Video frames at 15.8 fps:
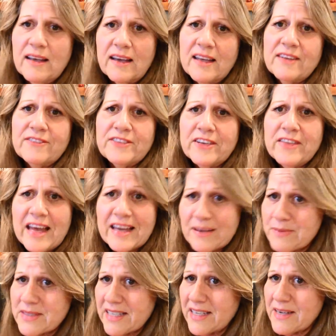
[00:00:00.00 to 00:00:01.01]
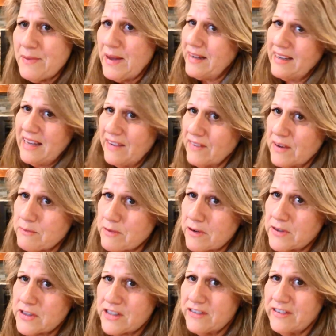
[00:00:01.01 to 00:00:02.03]
And if you're that upset about an Avon
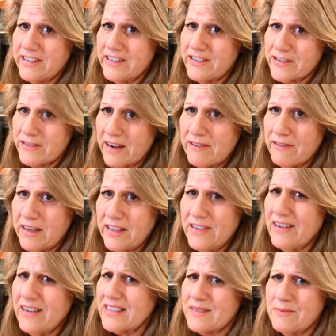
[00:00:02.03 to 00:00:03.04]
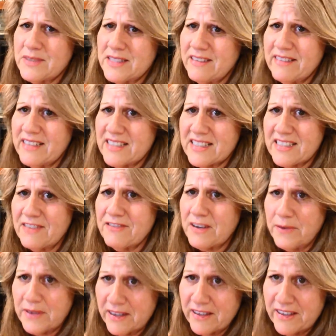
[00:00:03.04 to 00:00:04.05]
brochure in your driveway, you got some serious stuff
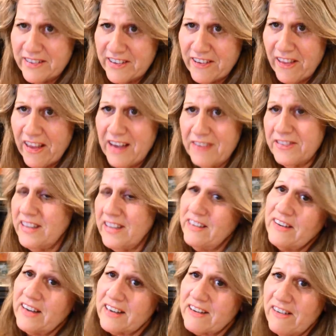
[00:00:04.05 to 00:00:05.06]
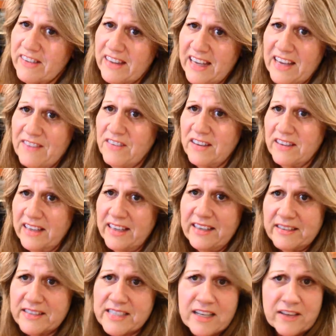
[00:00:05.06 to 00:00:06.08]
going on in your life that you got to call the Avon
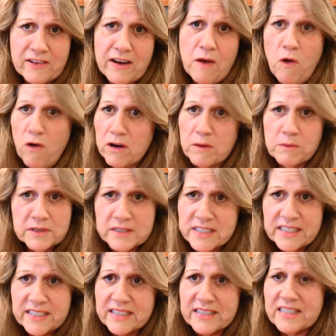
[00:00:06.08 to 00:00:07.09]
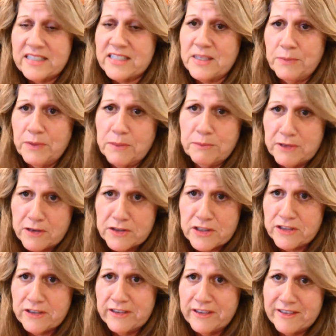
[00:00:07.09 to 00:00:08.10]
lady and tell her how horrible she is because she put a
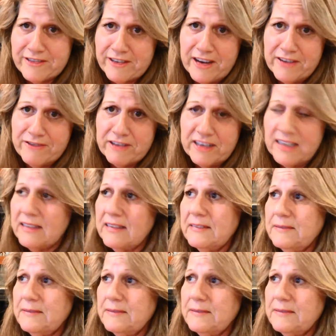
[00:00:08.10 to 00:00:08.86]
brochure in your driveway.